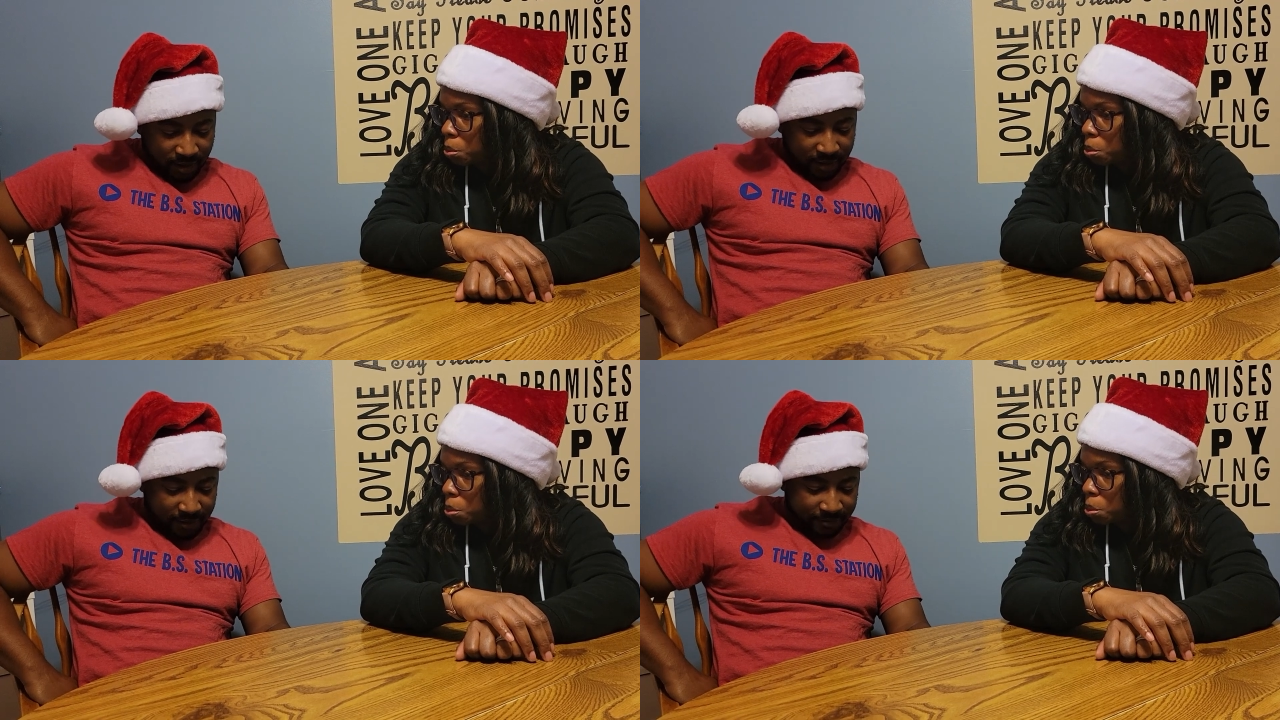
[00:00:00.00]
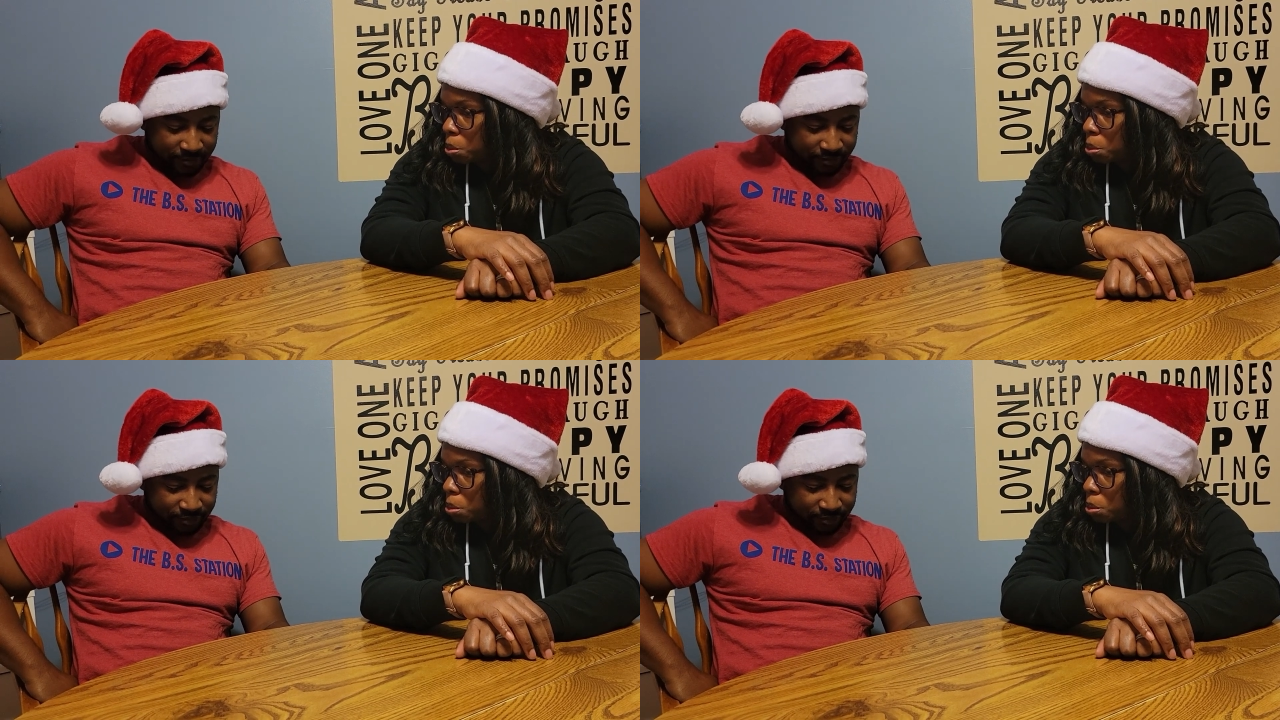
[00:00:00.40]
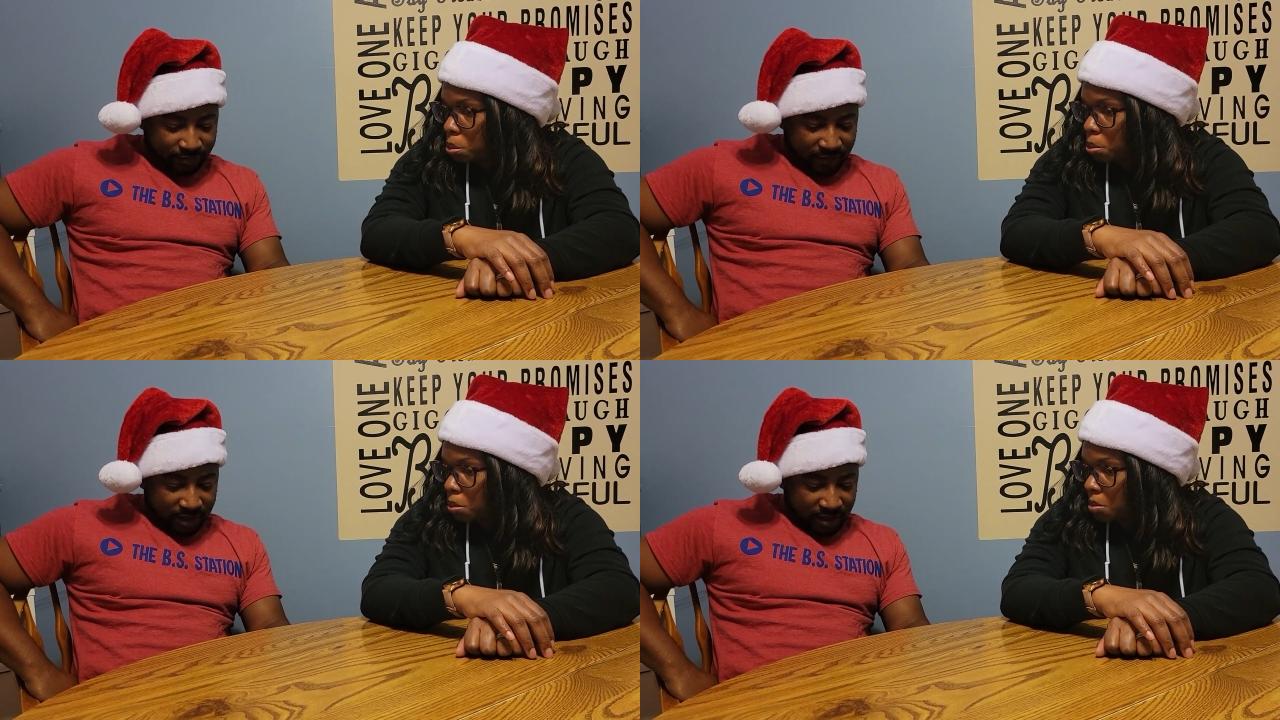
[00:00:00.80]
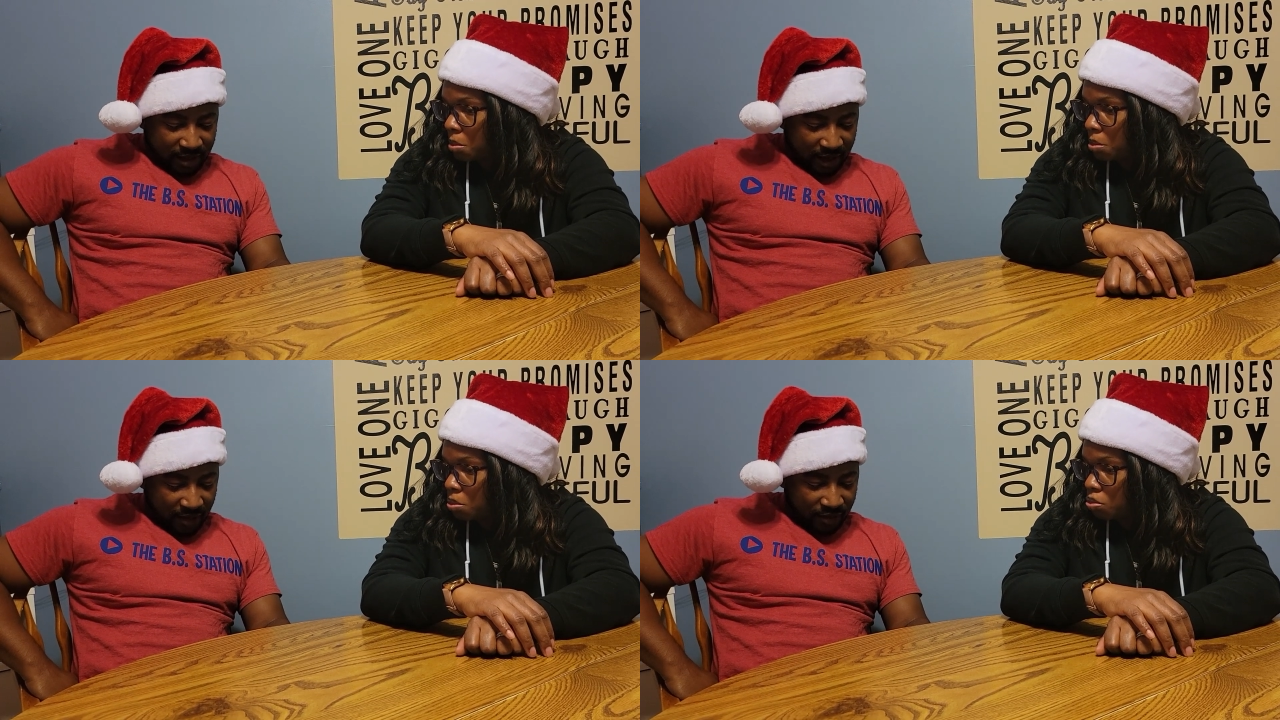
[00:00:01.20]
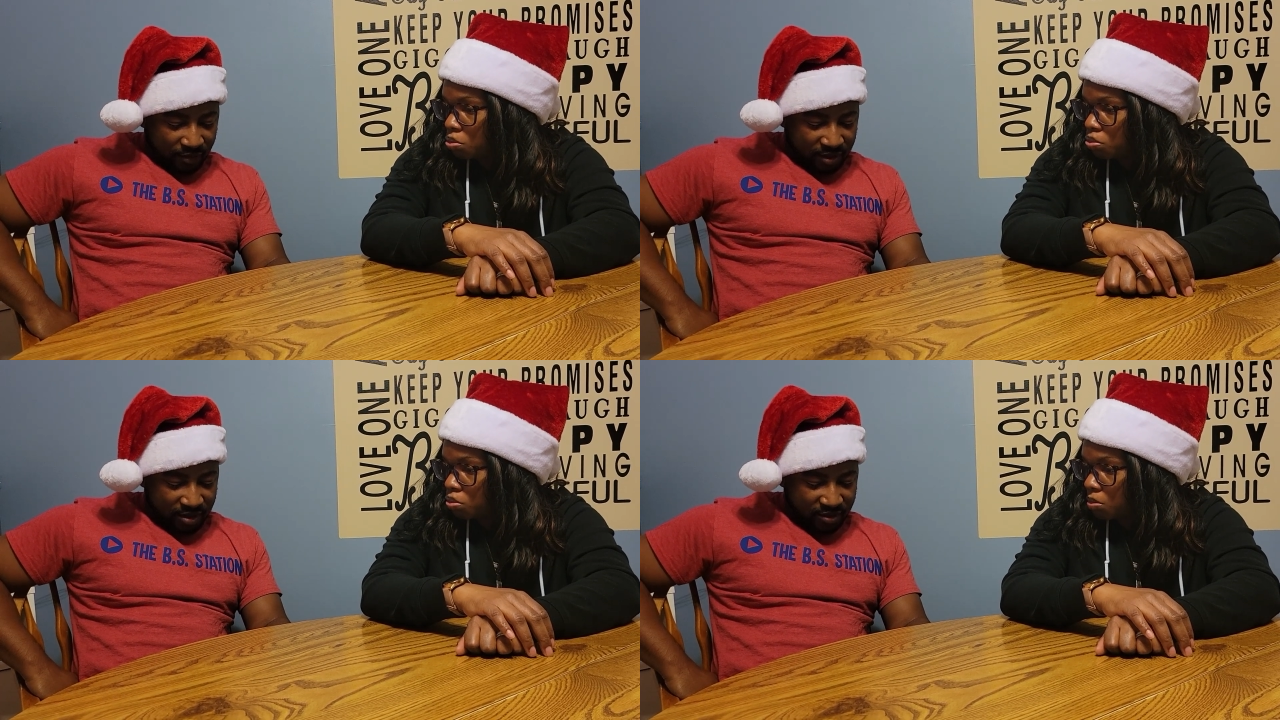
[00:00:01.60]
Speaker 1: Um, How the
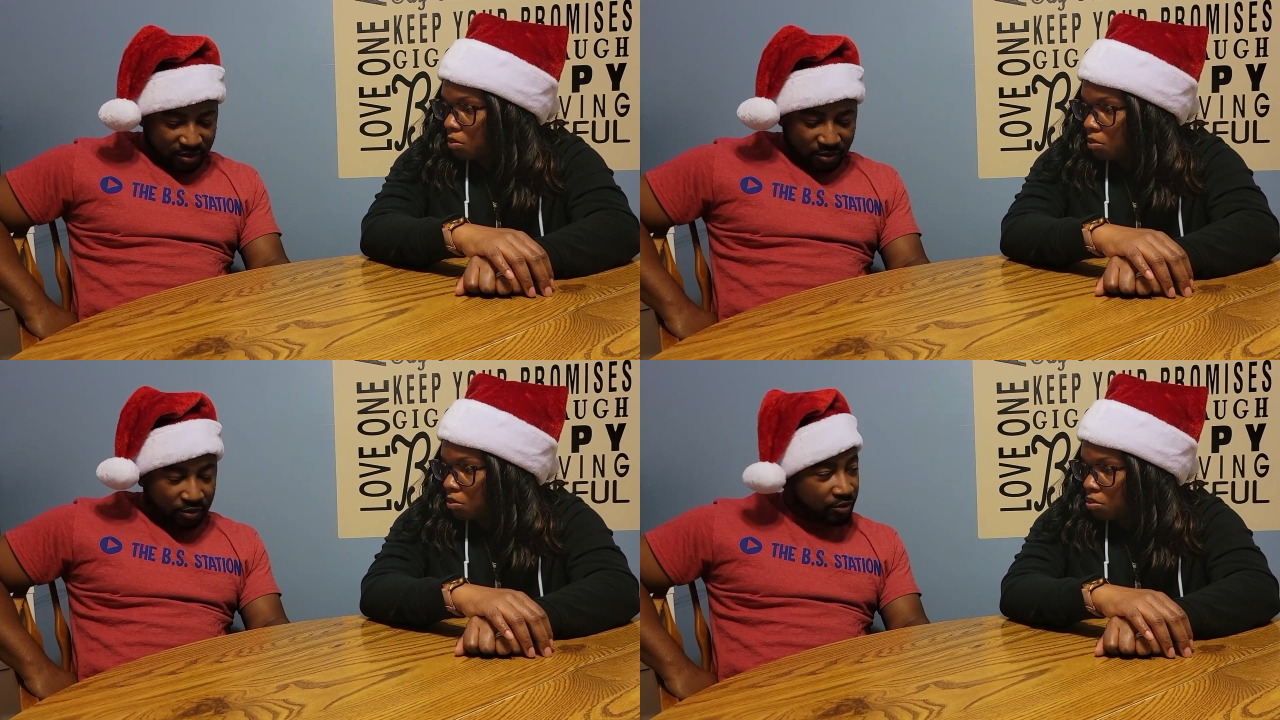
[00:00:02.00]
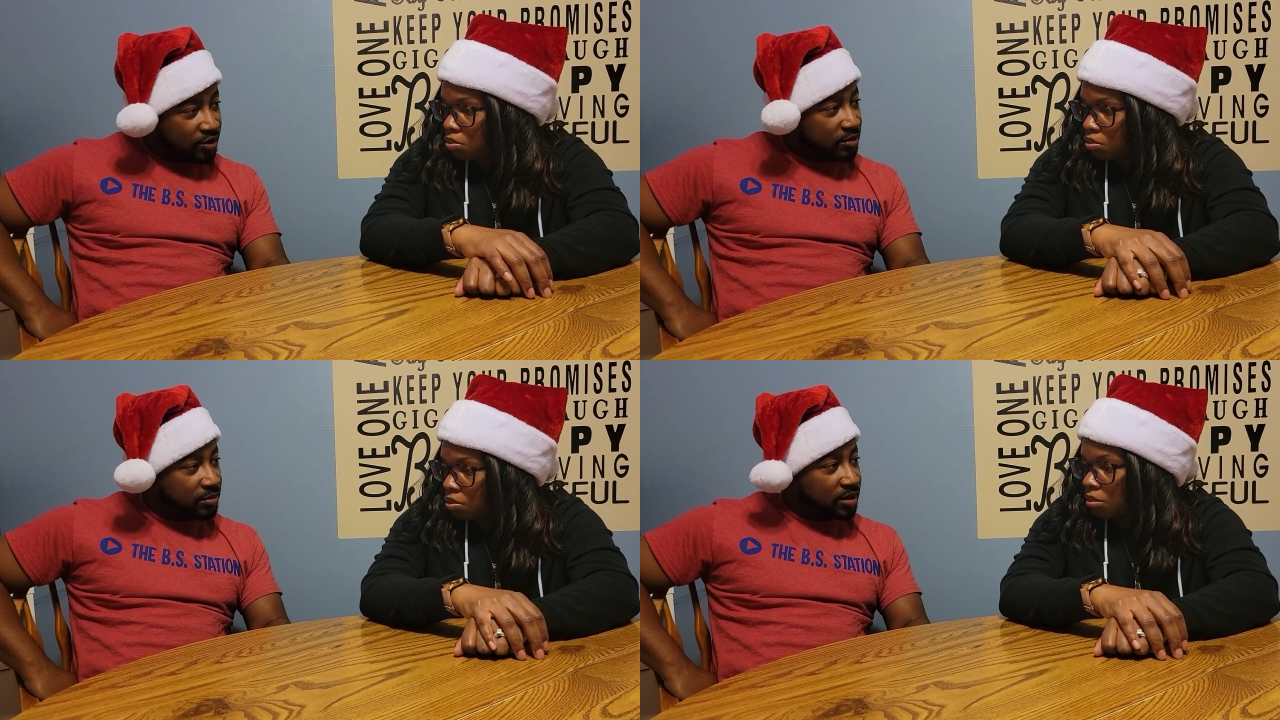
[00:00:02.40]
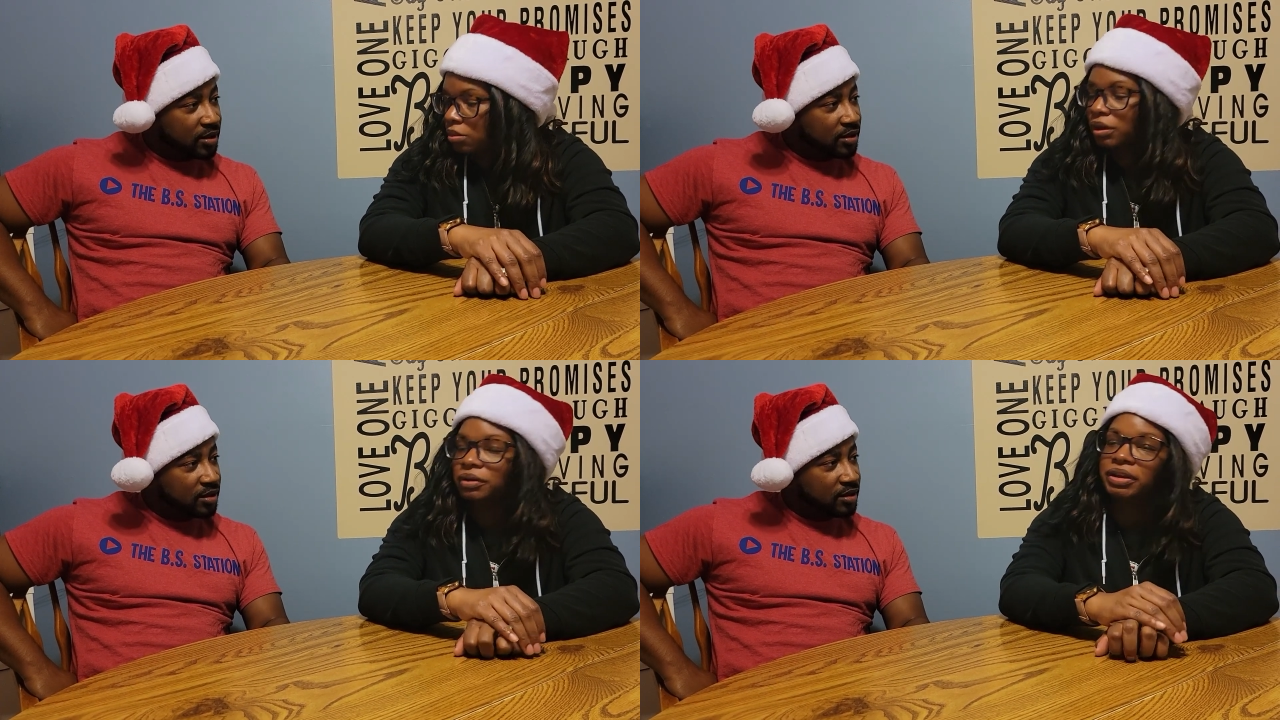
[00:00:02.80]
Grinch Stole Christmas. Oh